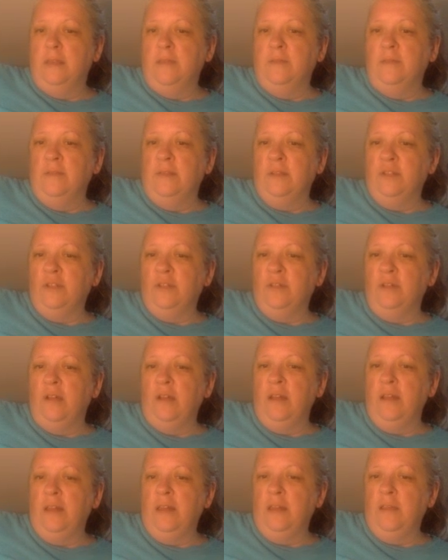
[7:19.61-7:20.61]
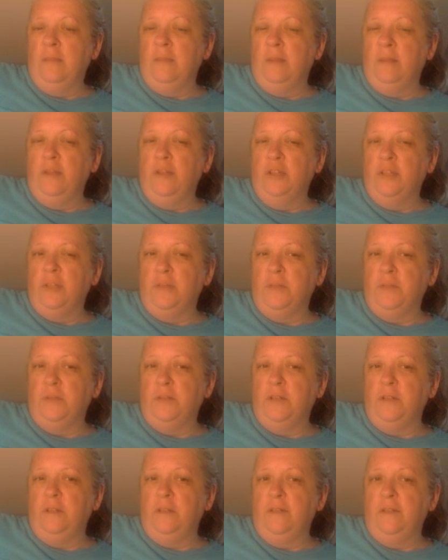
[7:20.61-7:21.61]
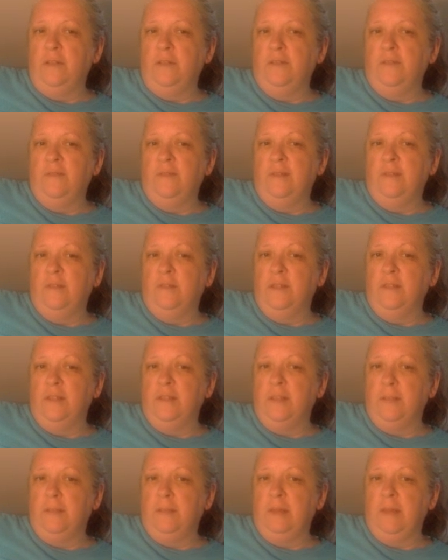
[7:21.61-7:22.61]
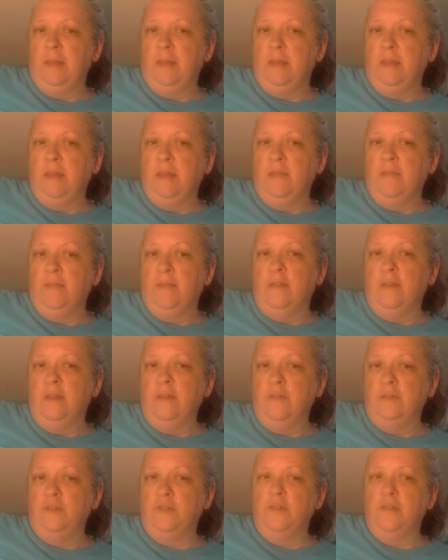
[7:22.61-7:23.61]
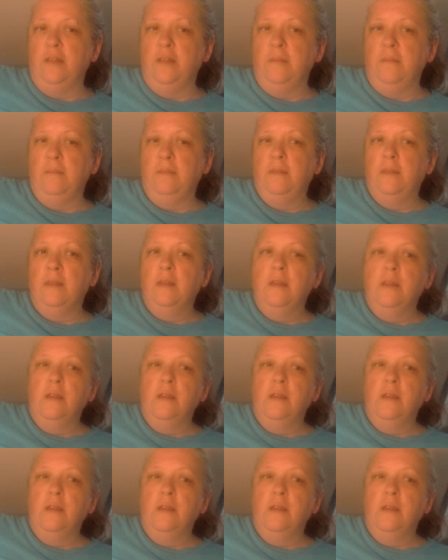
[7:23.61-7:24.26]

give it a try. And again, I apologize for technical difficulties at the end of the live stream.